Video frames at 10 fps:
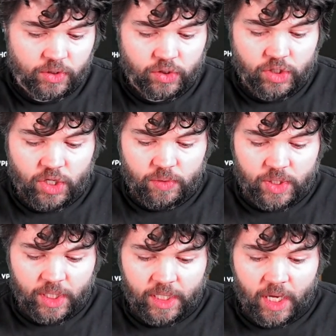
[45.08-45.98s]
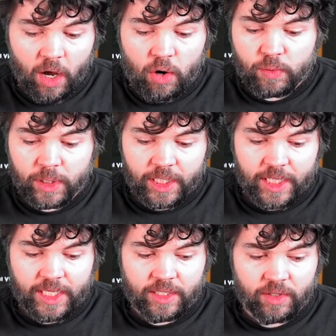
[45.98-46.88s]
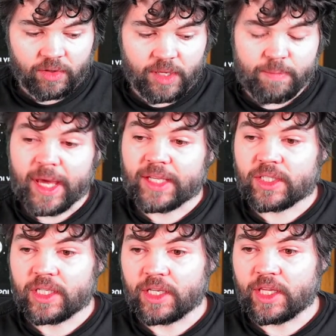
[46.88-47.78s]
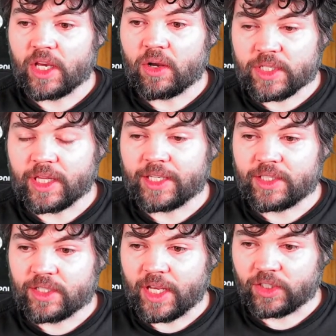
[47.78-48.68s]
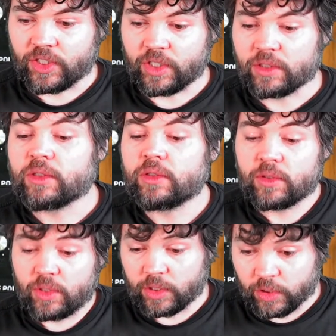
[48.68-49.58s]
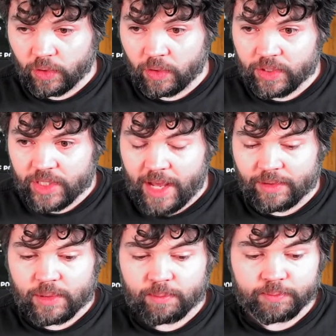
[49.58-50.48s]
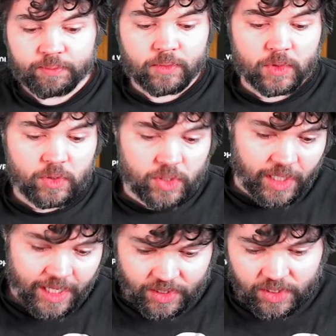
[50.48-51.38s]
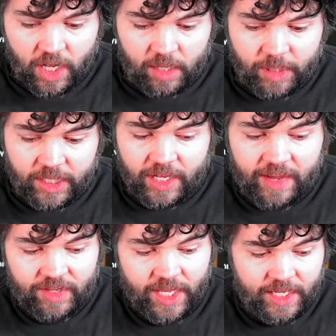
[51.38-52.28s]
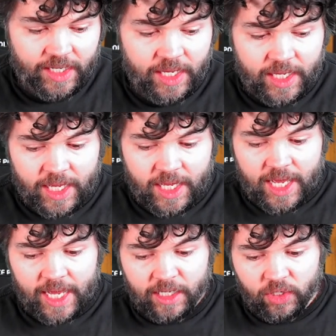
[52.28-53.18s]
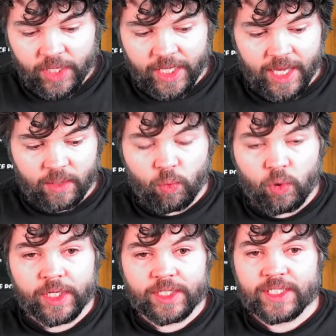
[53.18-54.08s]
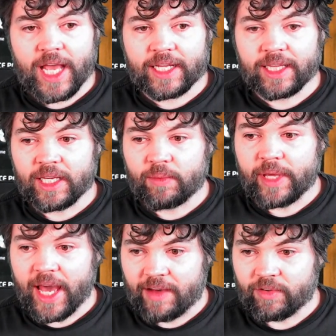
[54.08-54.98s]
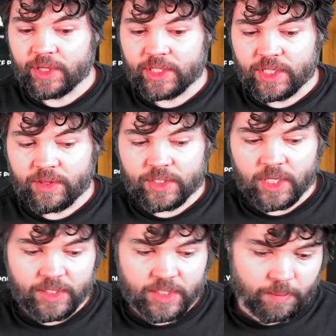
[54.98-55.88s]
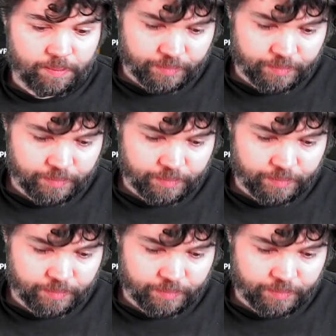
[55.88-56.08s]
using only the mixer and the oscillator section to control the sounds. So let's start by diving in and looking at what exactly we have on this synthesizer.